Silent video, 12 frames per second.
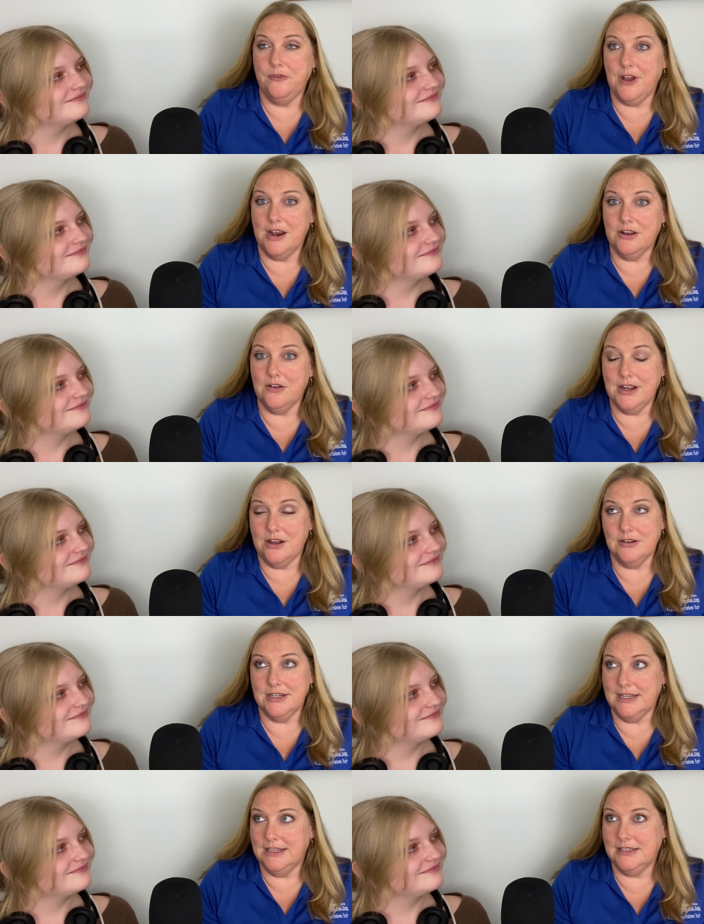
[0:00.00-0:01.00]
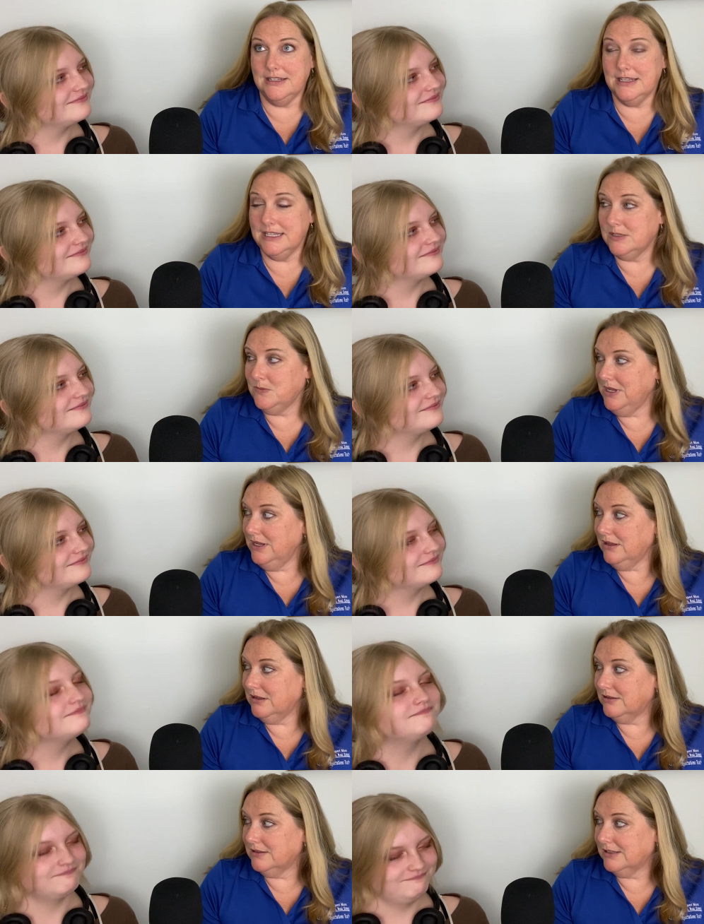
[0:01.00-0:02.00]
Speaker 1: we've got to go down and this week,
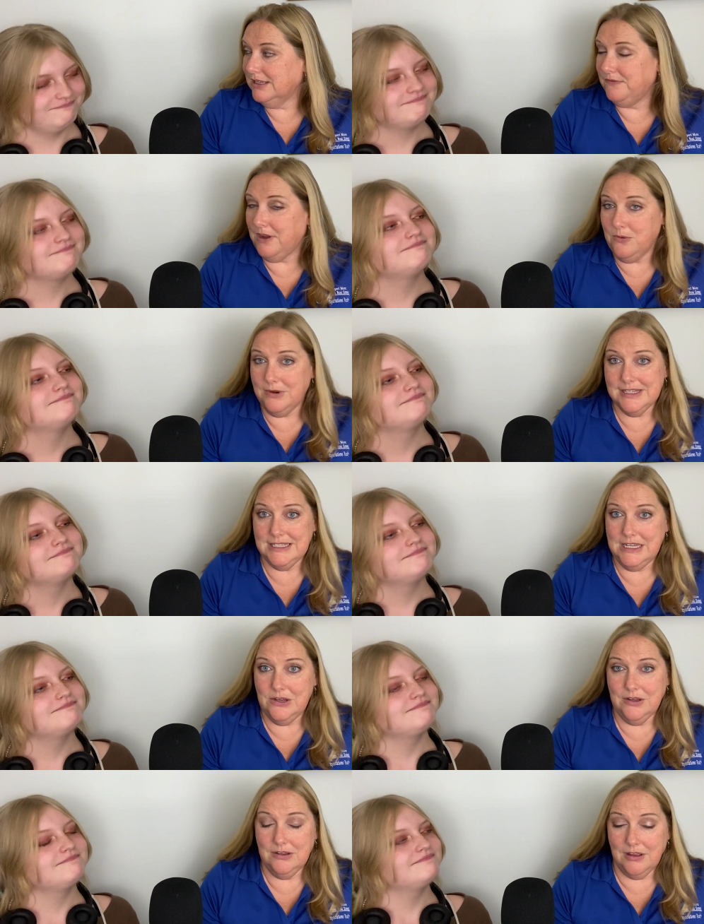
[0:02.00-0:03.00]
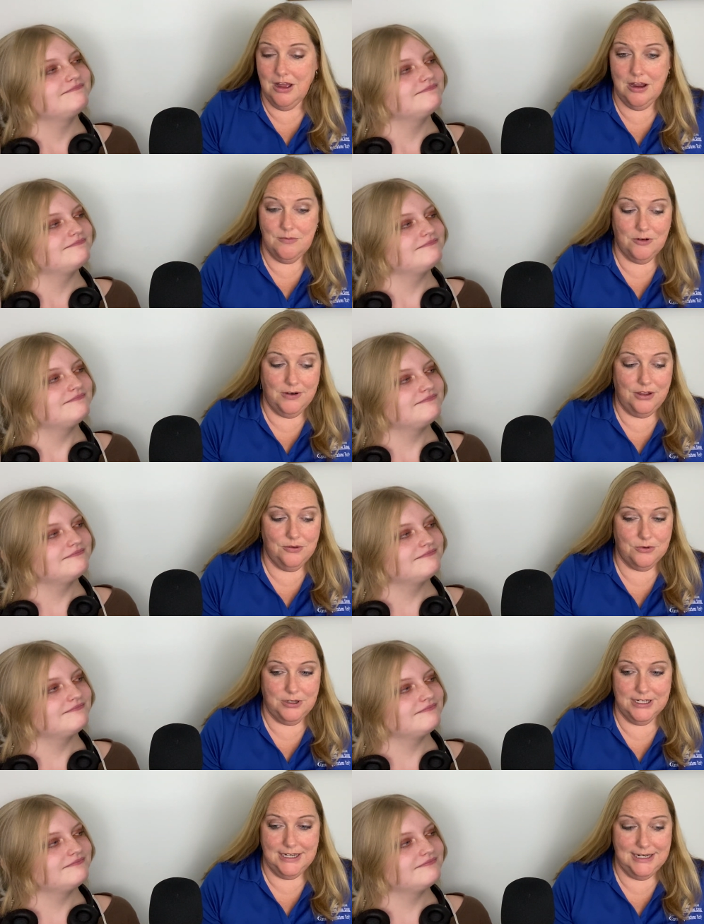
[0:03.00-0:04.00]
mm -hmm. if I want to see um, Around the
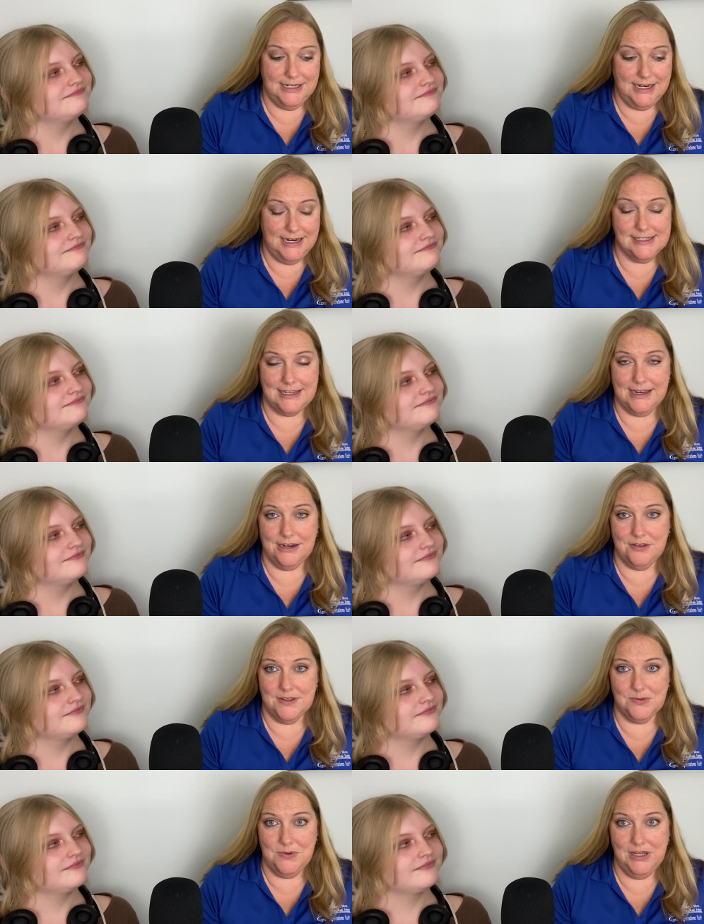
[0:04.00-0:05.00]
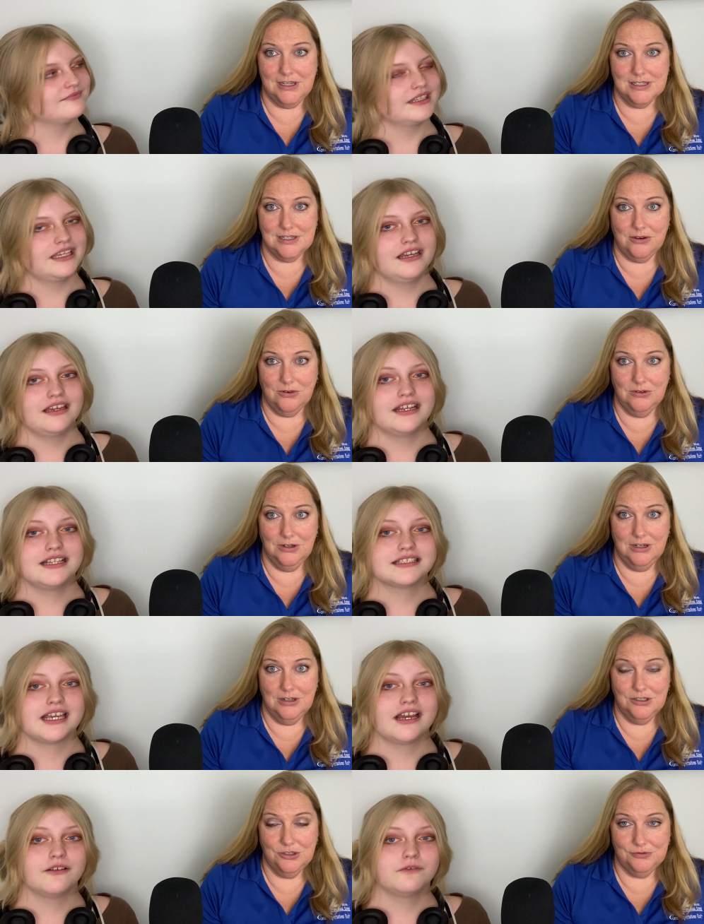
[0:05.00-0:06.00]
World in 80 Days, I got to go this week. So yeah, it ends
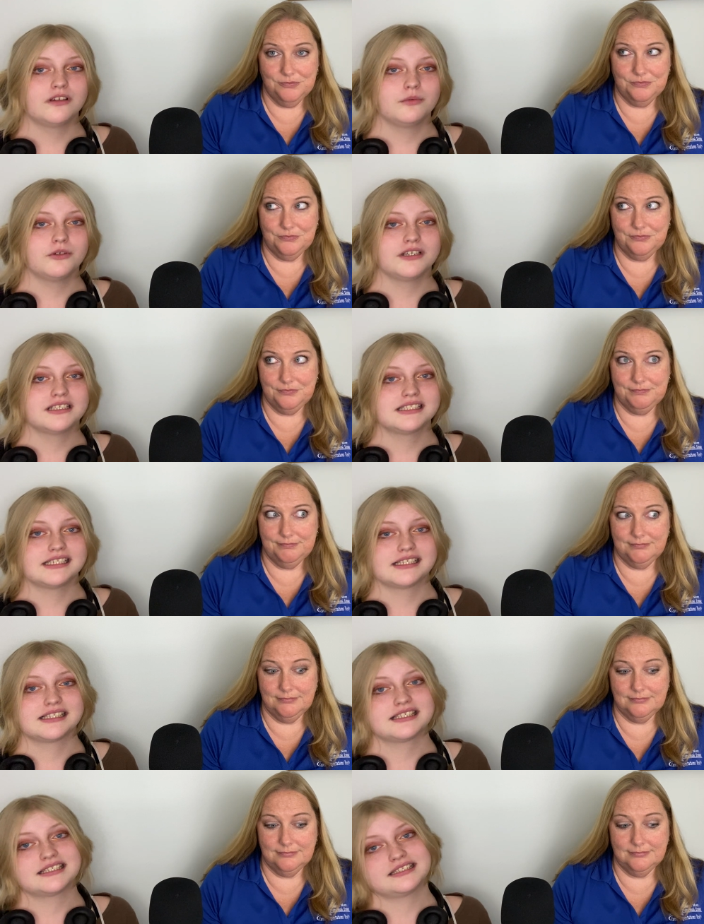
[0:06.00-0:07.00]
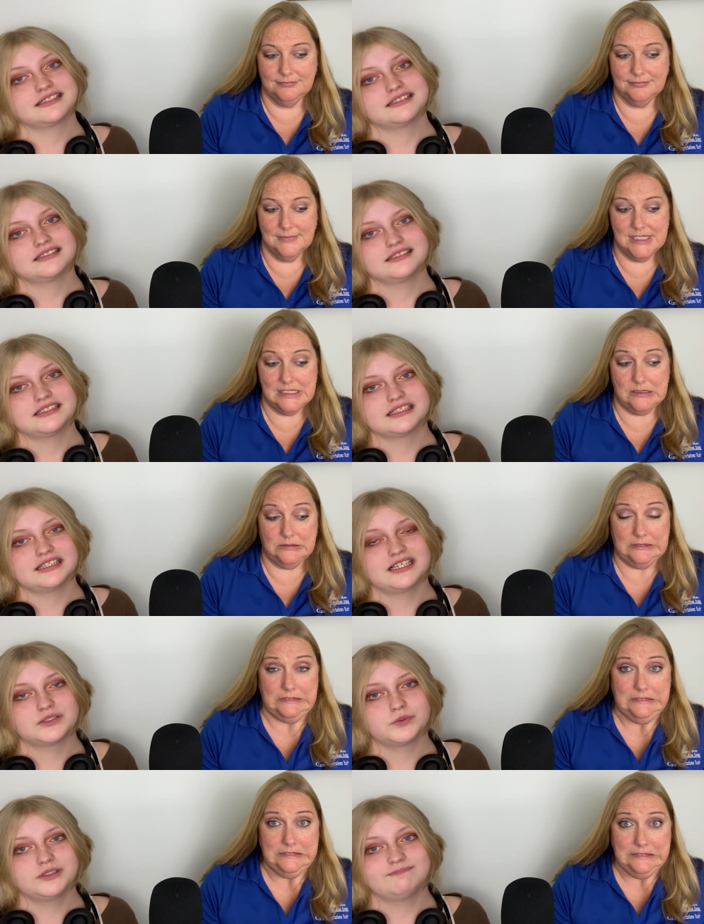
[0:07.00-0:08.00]
Speaker 2: at February 6th. So,
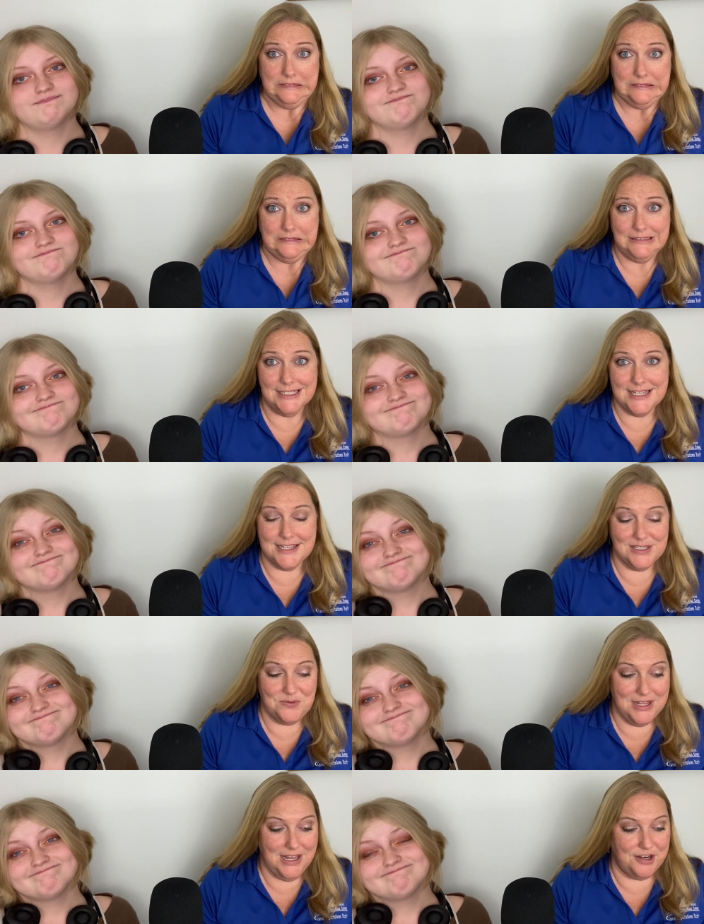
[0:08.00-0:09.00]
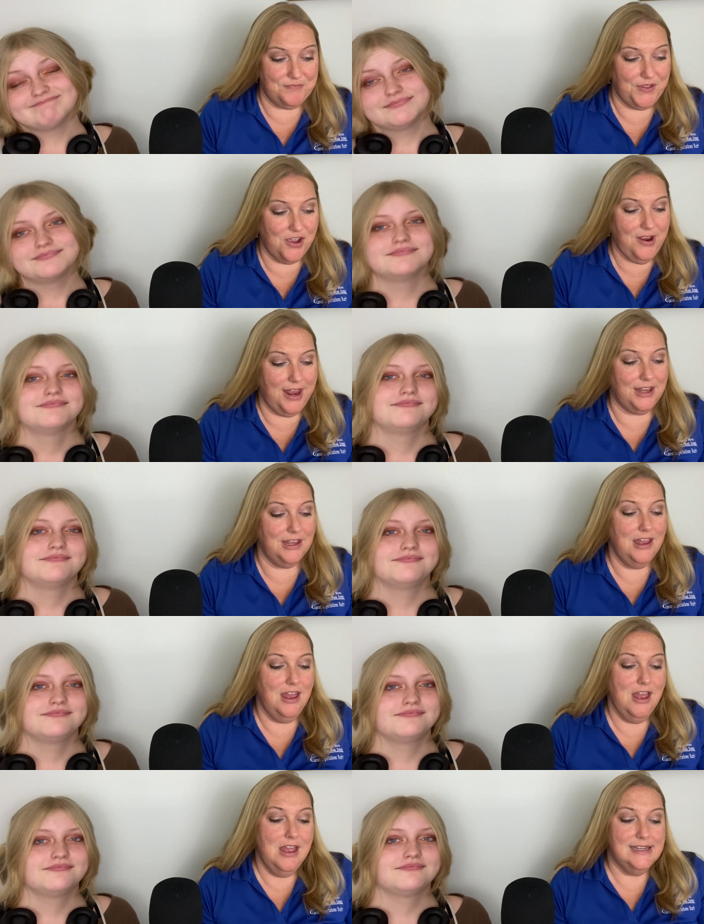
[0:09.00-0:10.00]
last one. Ooh,
Speaker 1: so this weekend. Okay.
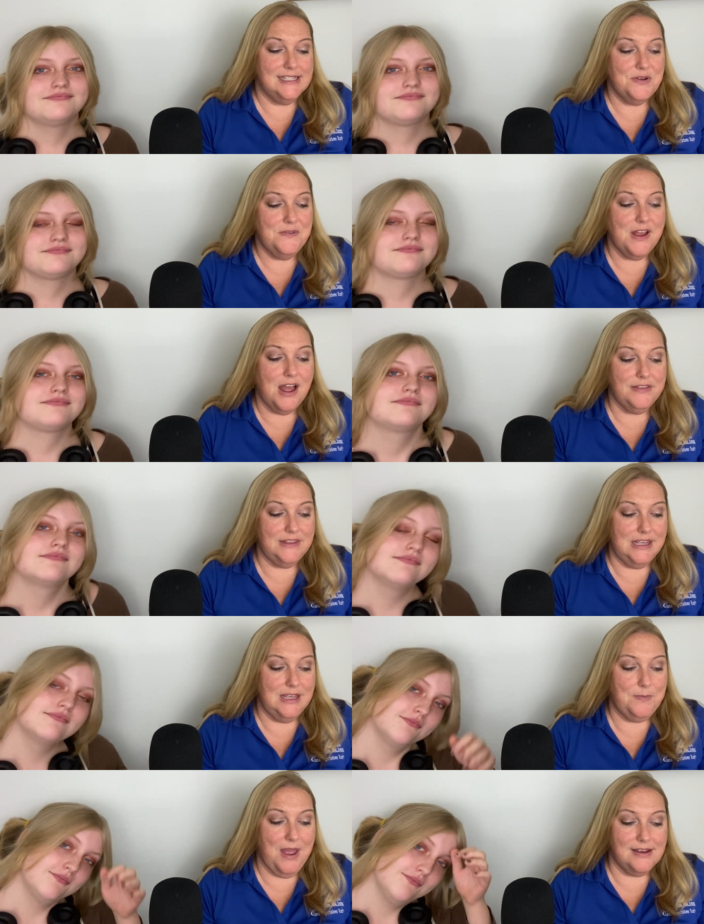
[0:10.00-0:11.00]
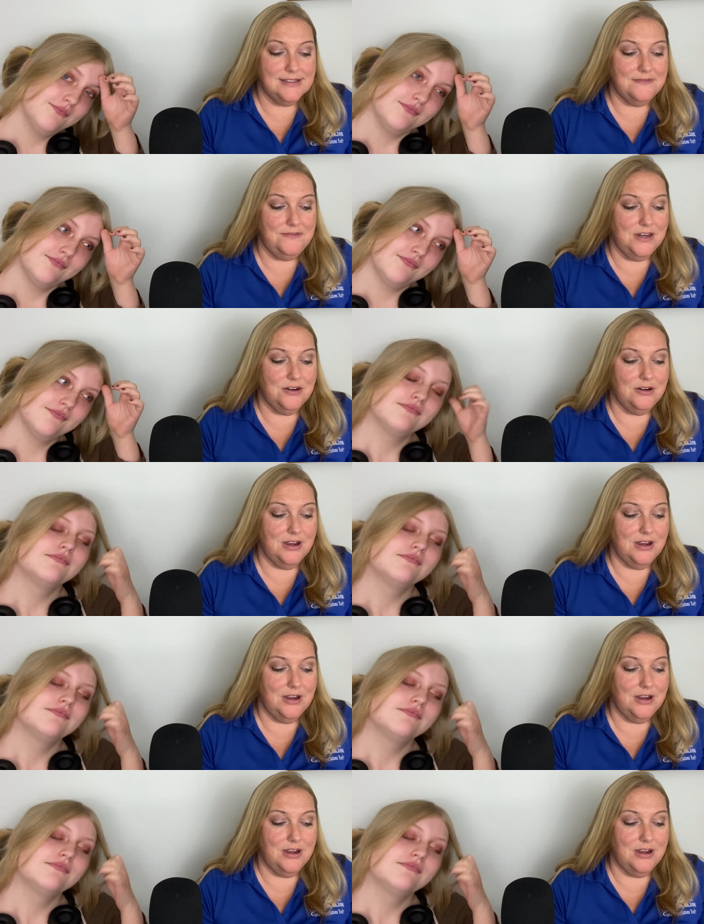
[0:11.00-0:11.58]
So we've got the Paso Fino